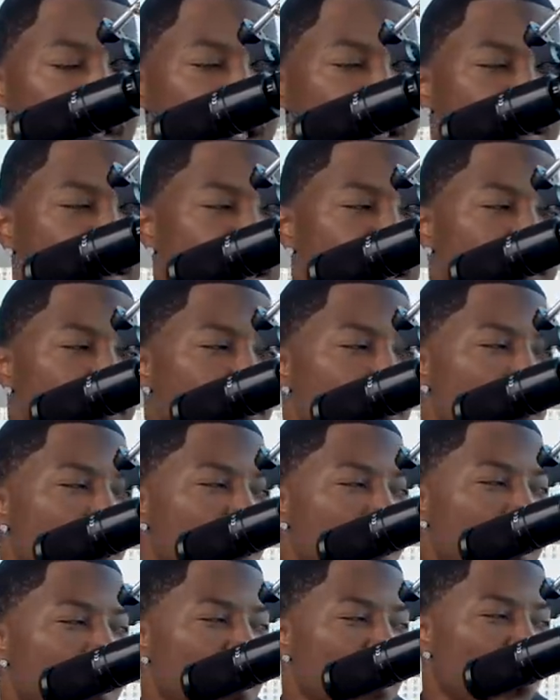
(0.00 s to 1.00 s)
See,
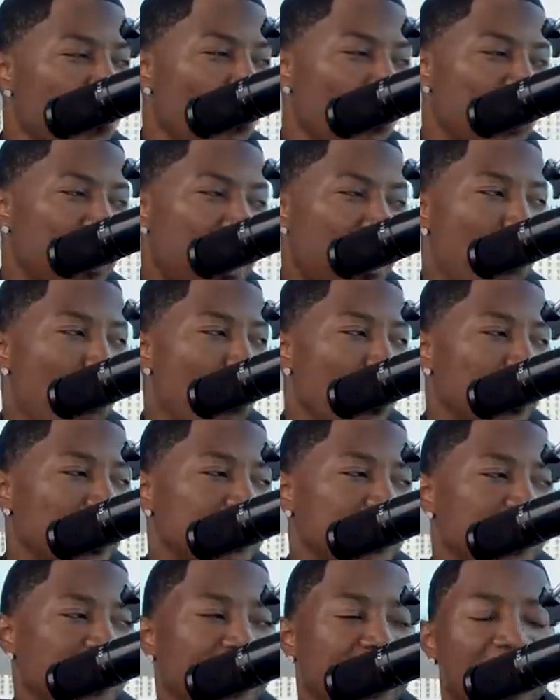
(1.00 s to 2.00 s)
when I
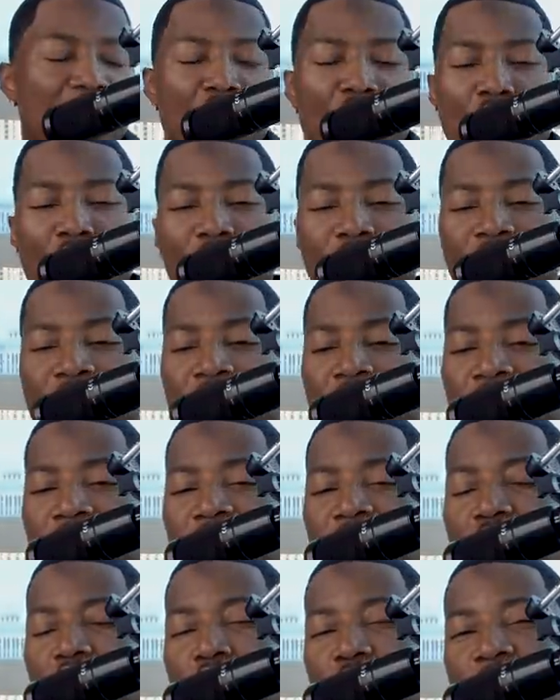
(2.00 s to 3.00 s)
wanted to get off
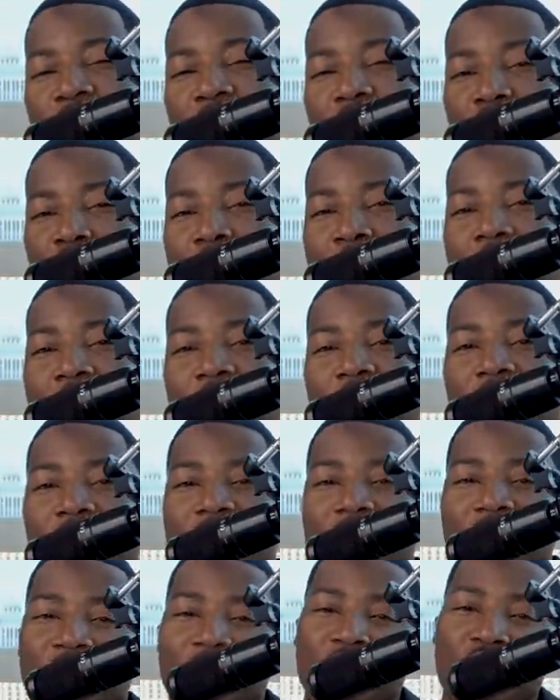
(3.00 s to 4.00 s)
the off that rock
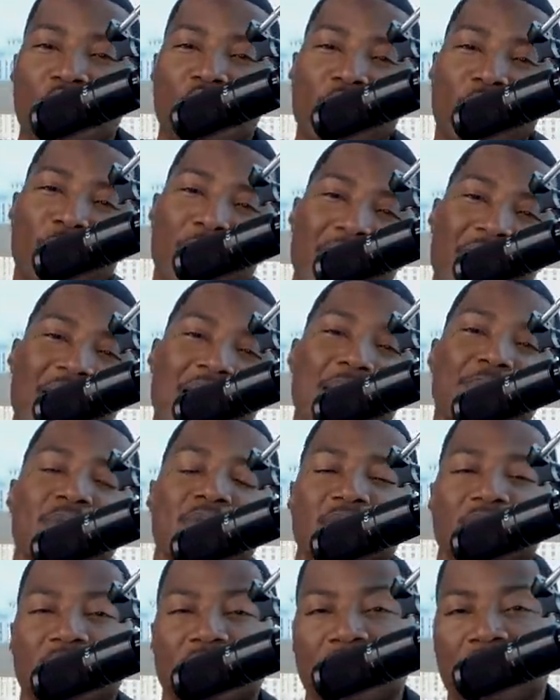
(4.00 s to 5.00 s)
called the
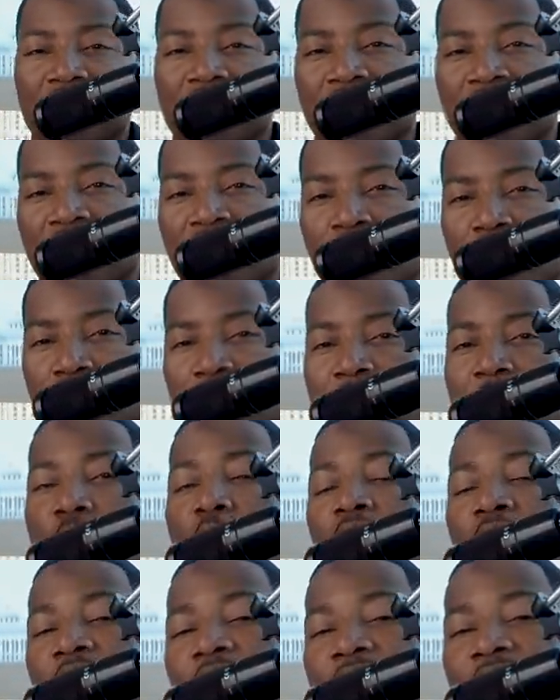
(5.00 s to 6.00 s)
Bahamas, when I
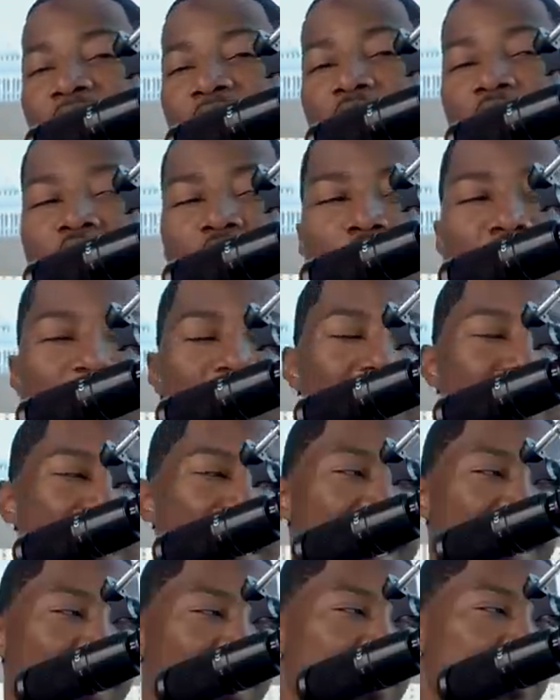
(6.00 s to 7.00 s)
wanted to get off that
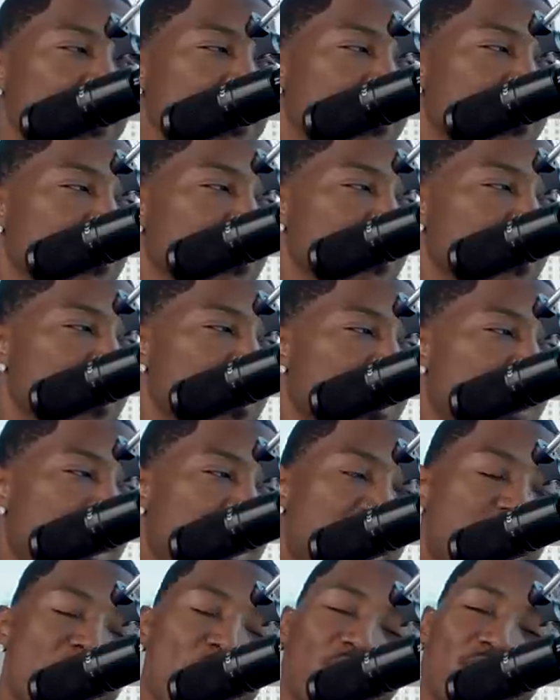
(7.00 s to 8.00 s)
island,
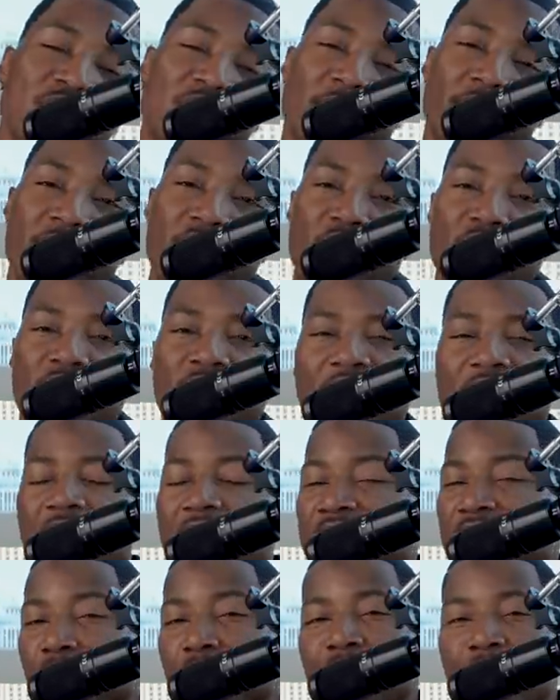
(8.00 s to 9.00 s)
and I know some of you think
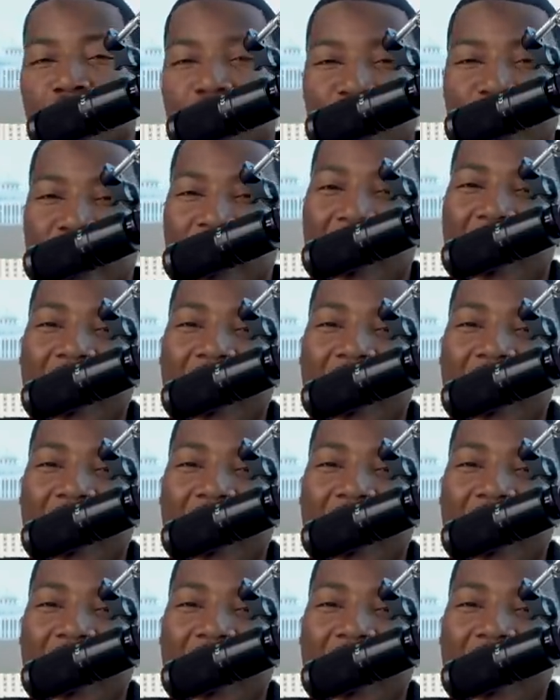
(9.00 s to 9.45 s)
that's a beautiful